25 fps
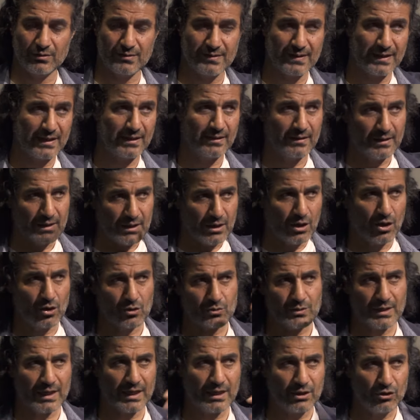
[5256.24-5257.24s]
say,
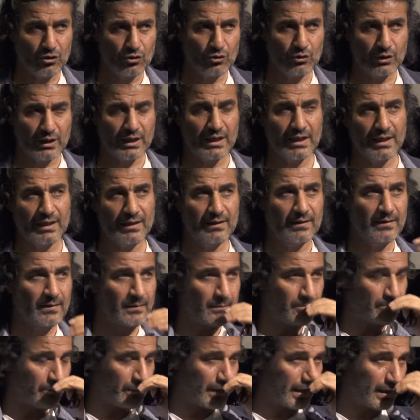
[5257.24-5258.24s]
okay, Nuri,
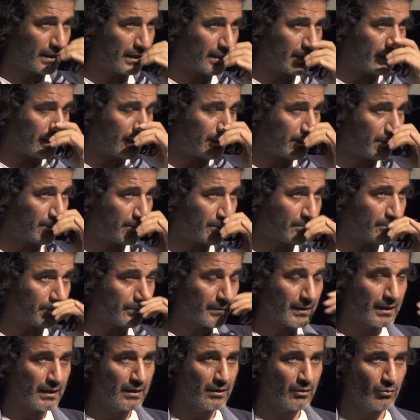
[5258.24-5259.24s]

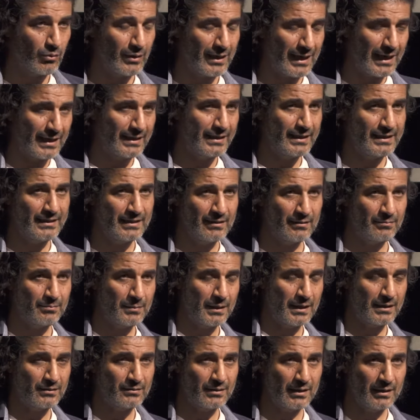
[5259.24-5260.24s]
I need
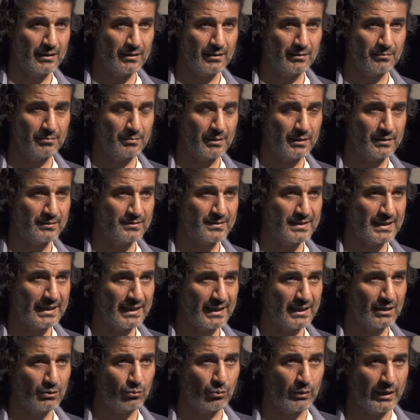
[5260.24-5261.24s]
a
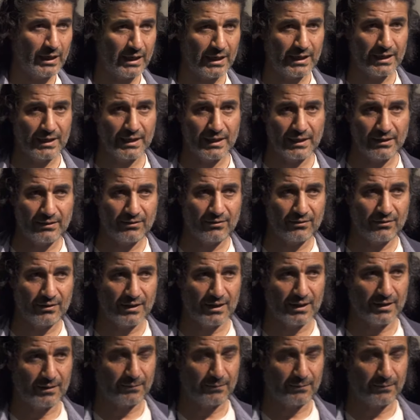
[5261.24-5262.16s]
scene where he's